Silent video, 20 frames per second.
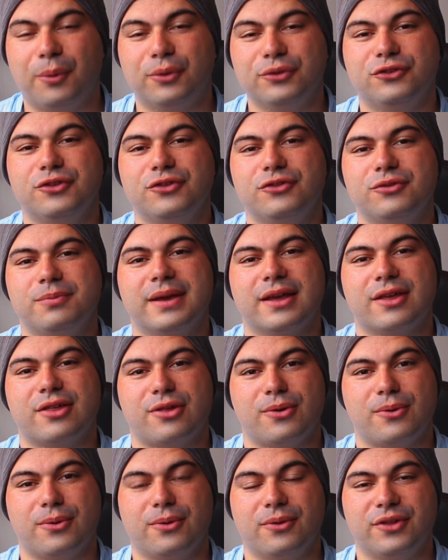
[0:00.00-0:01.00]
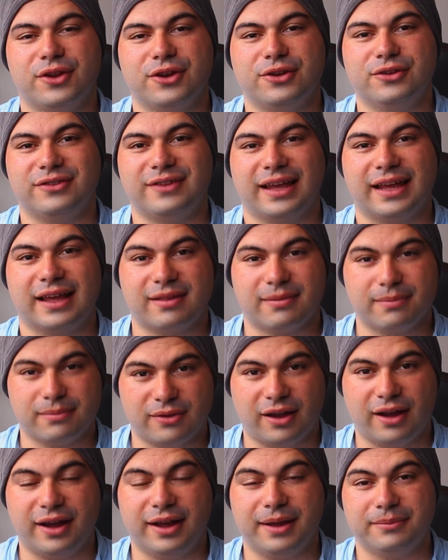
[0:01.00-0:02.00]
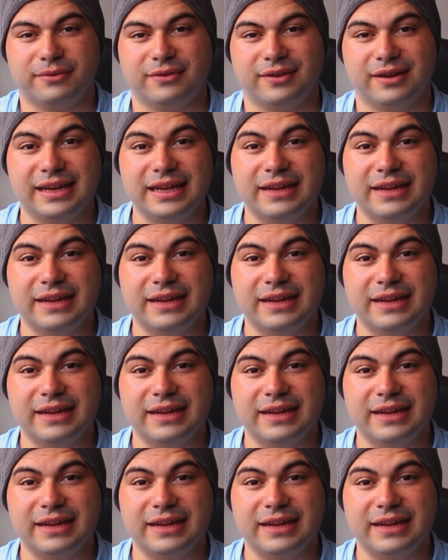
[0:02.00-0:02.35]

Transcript: I want you to make sure that you take some time